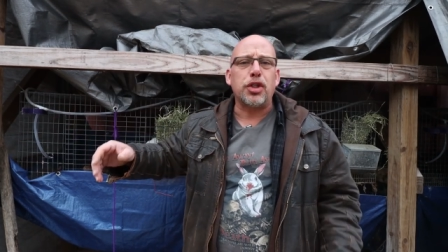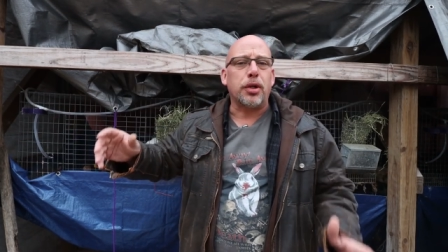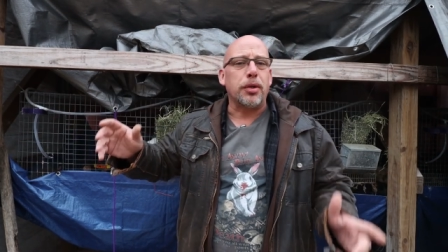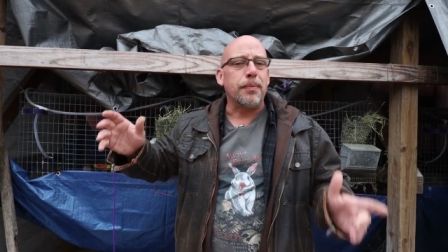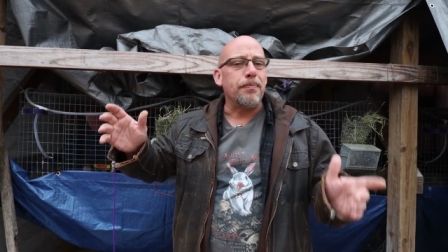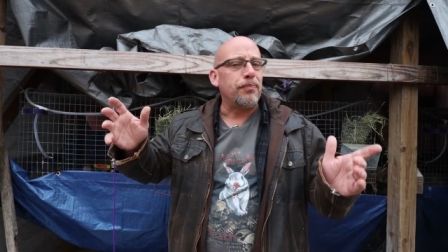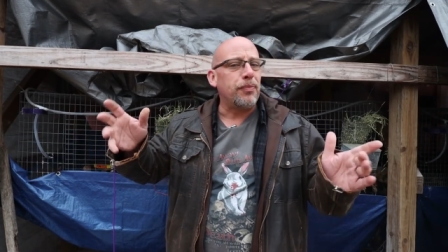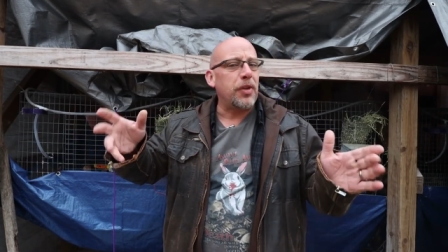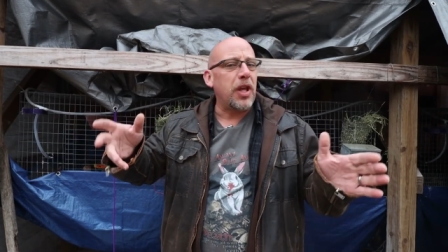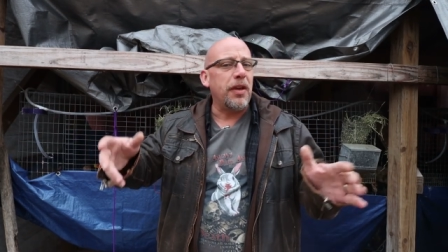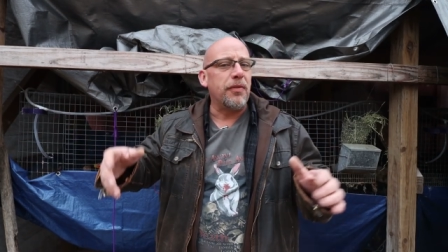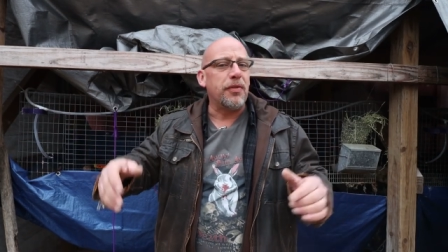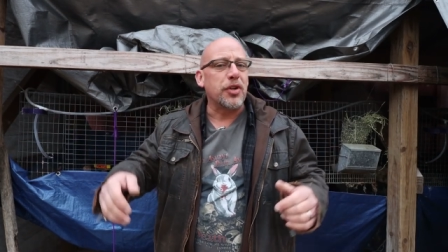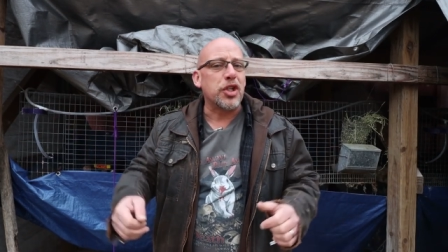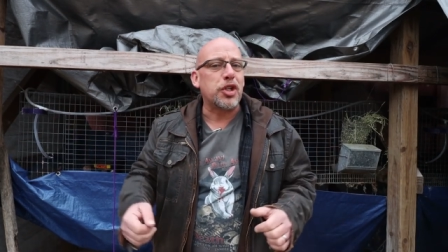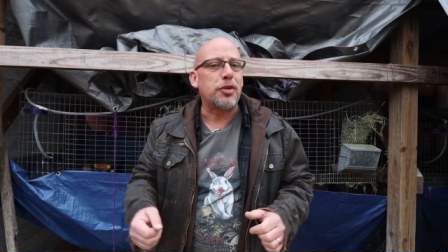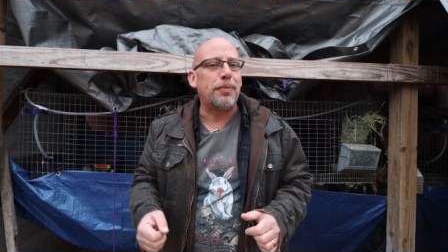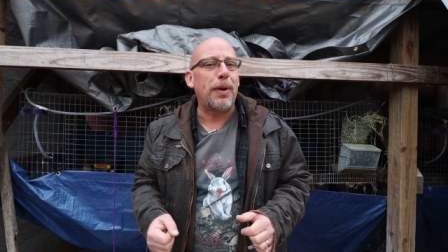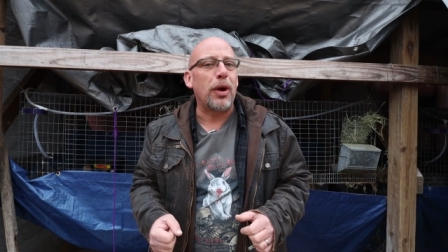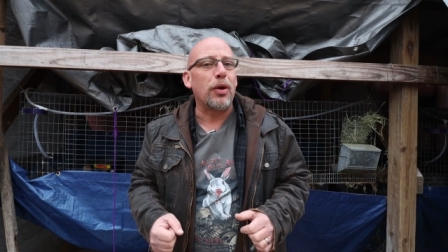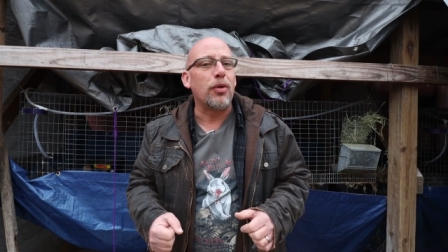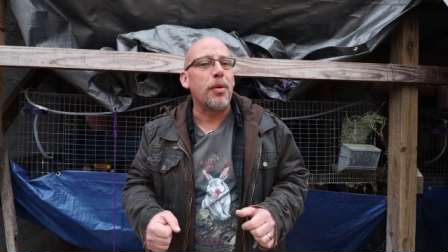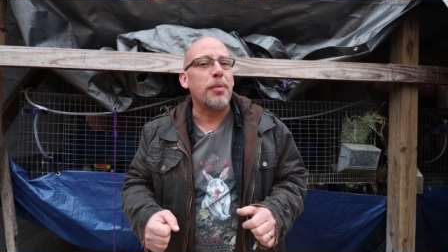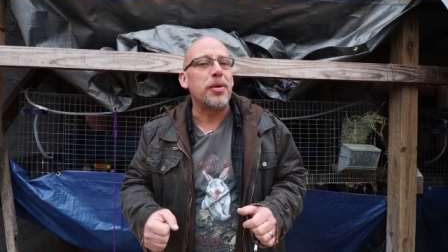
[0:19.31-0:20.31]
or even a
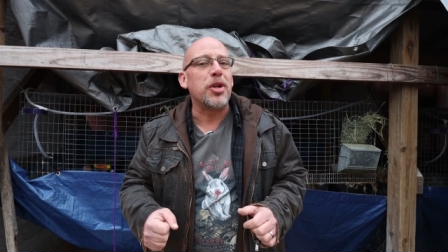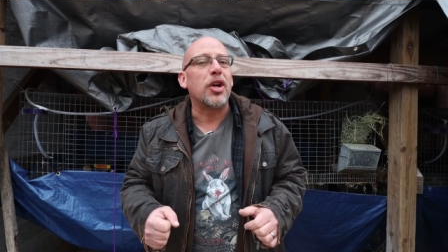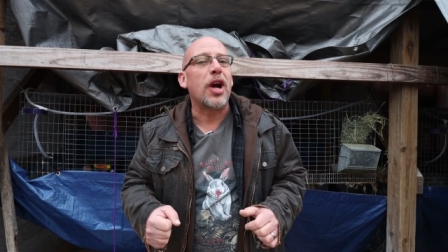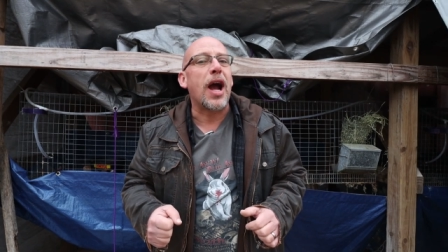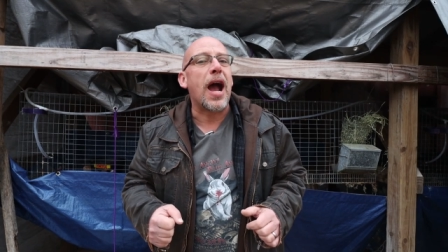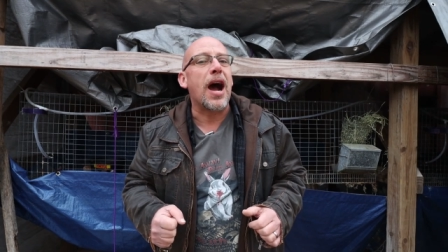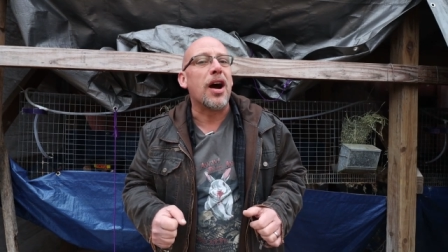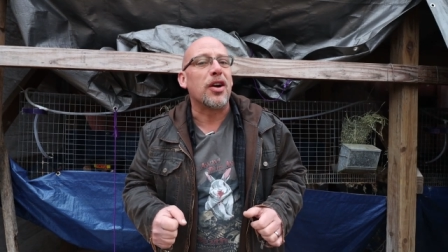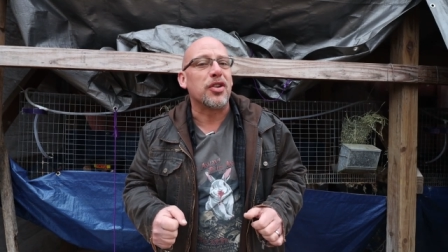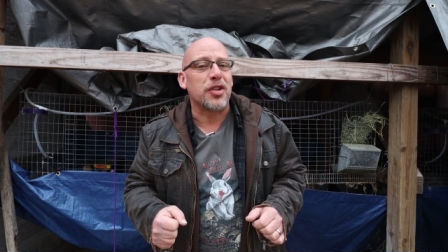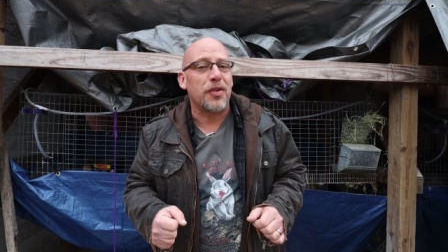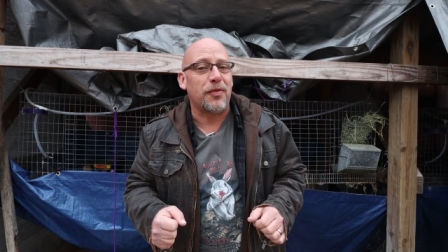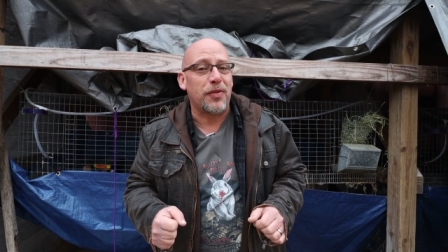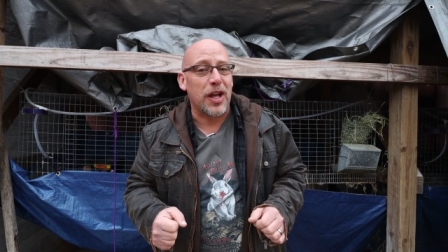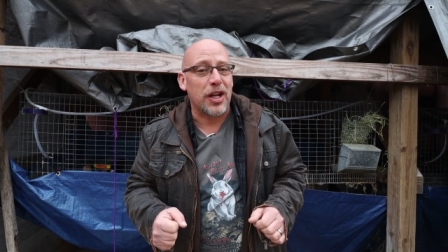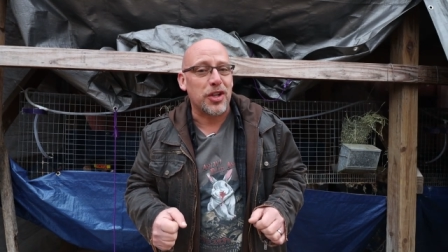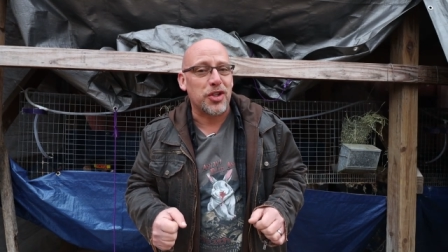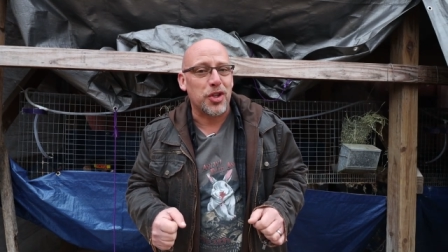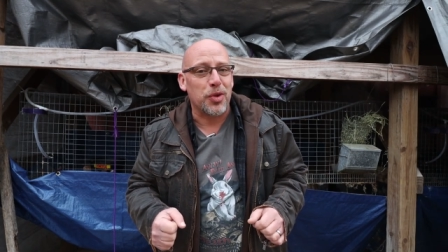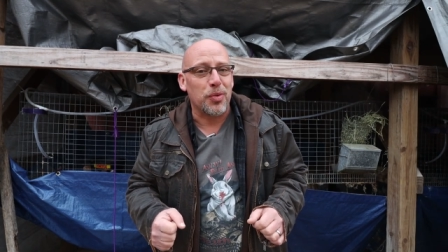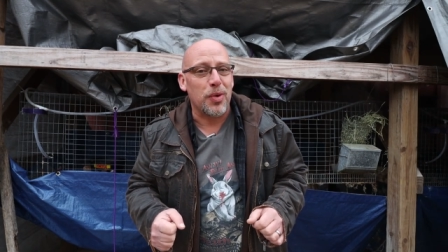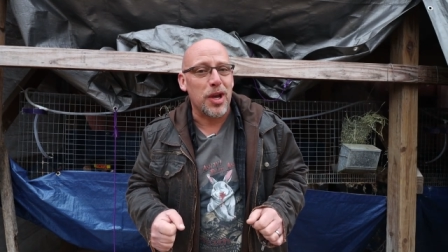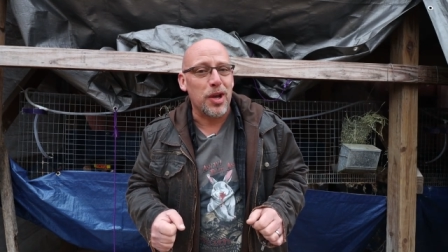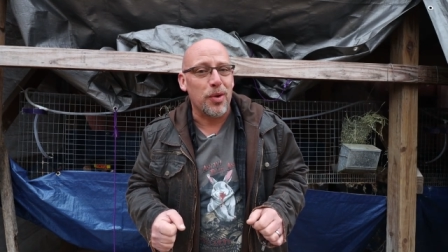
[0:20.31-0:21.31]
spare room in your house if
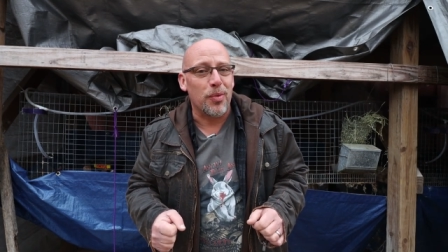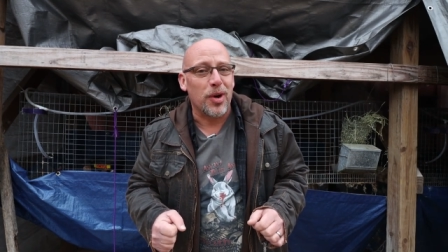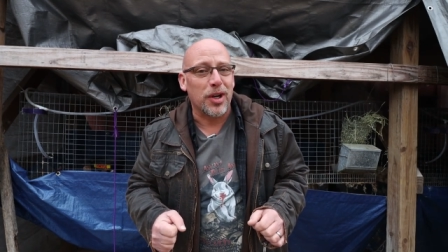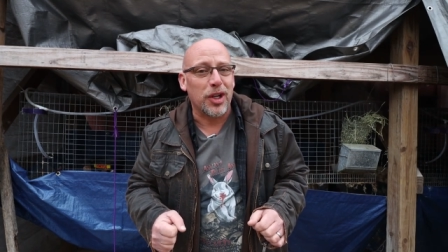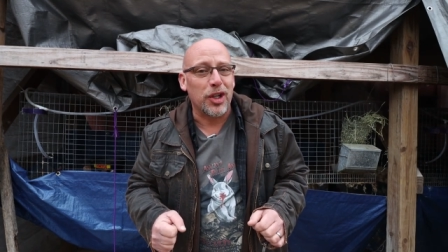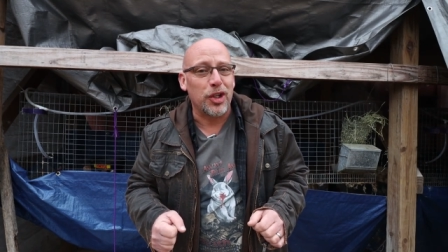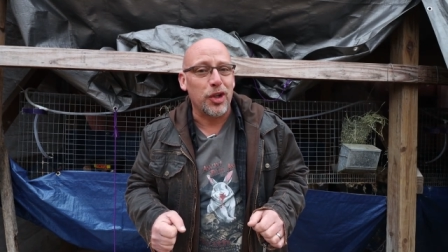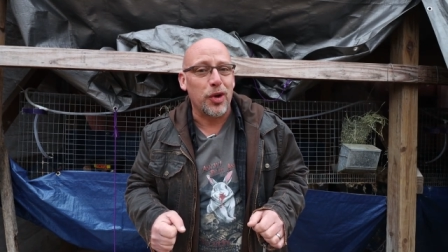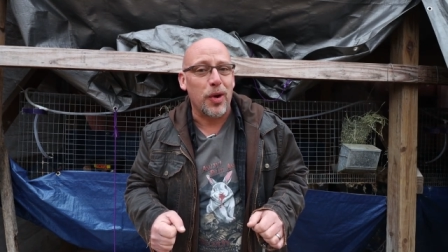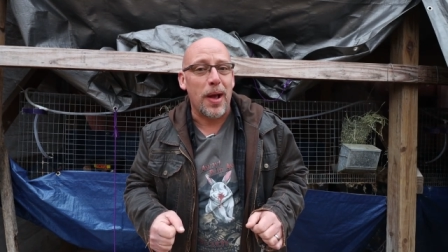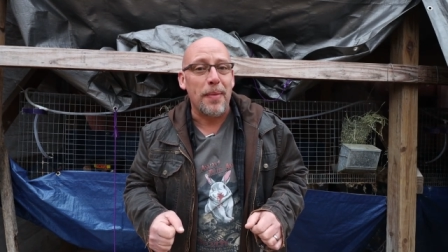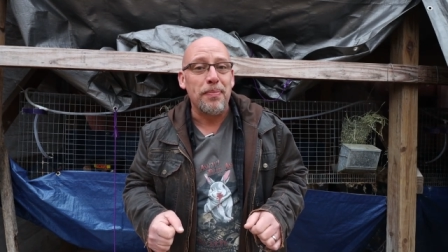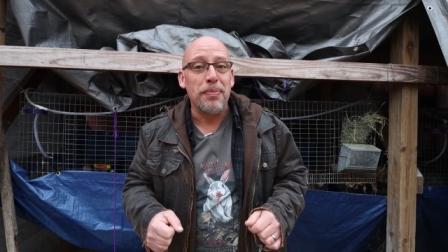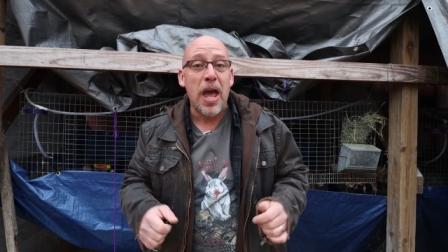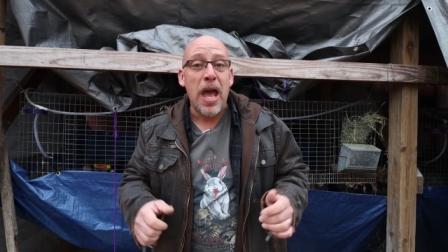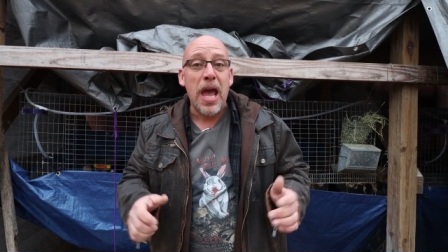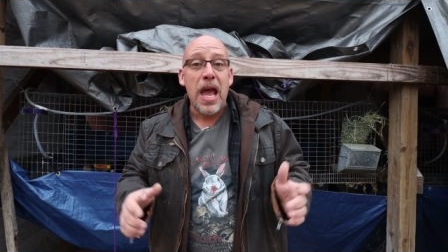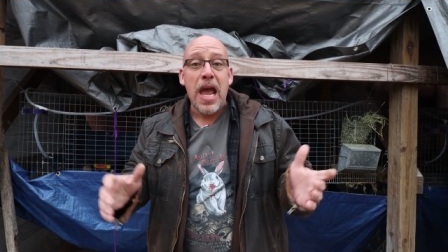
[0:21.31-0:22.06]
that's the way you want to do it.